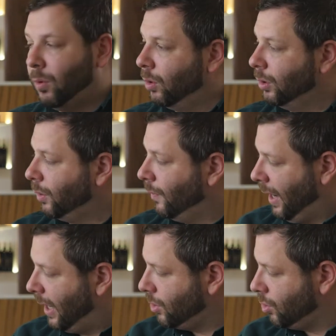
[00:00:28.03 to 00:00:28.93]
or the
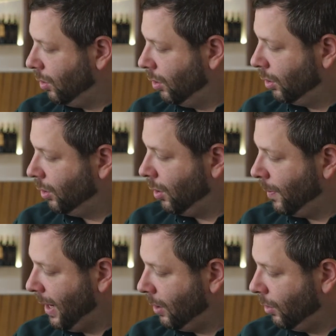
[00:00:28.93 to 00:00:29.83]
Grenache or the
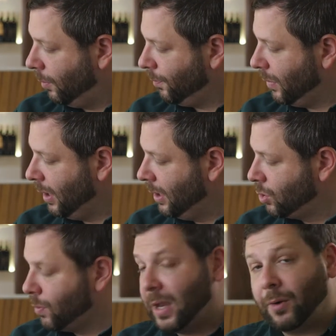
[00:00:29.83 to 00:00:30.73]
Romeiko in
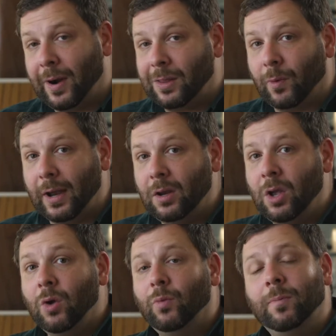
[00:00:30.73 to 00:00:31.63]
to make red wine,
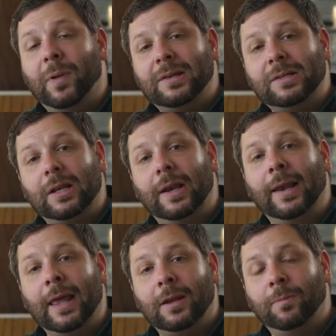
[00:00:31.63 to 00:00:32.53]
we basically
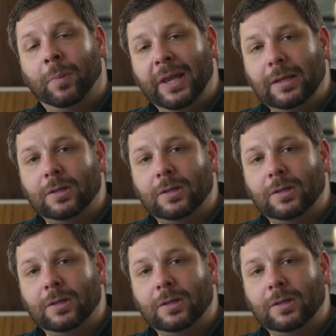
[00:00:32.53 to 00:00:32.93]
let it bleed.